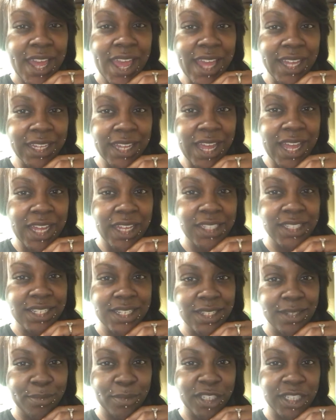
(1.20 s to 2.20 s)
Hi guys,
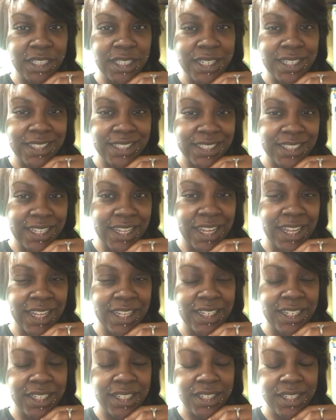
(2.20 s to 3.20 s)
it's Princess
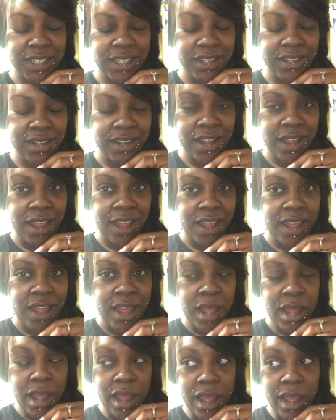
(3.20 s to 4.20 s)
Stani.
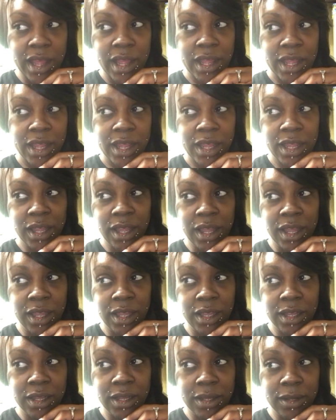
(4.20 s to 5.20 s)
I
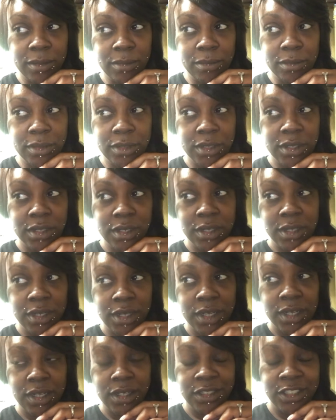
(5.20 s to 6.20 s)
am
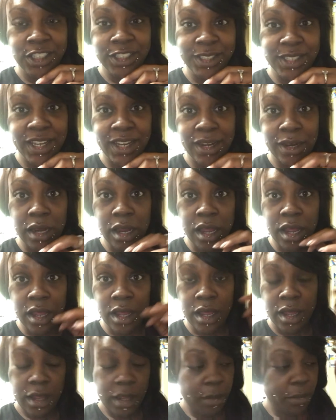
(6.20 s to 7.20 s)
just getting
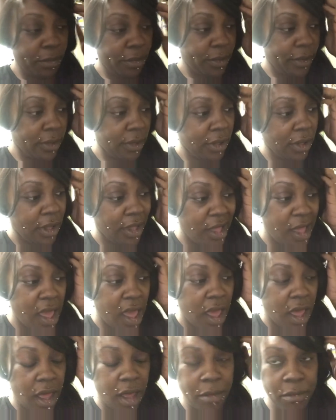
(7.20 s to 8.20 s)
up,
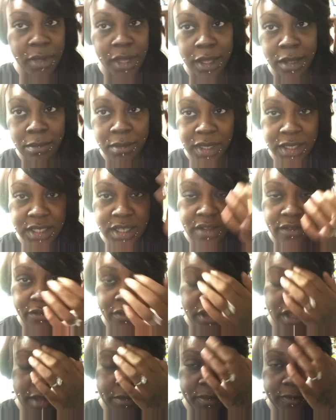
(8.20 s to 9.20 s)
making myself a
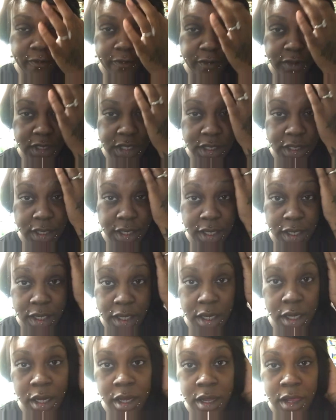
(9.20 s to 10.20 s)
cup of
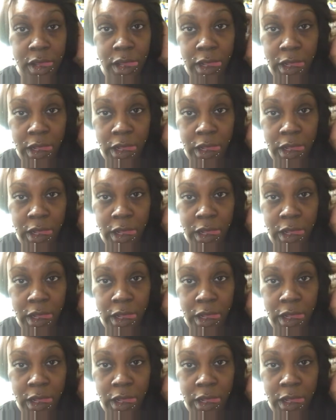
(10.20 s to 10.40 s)
tea.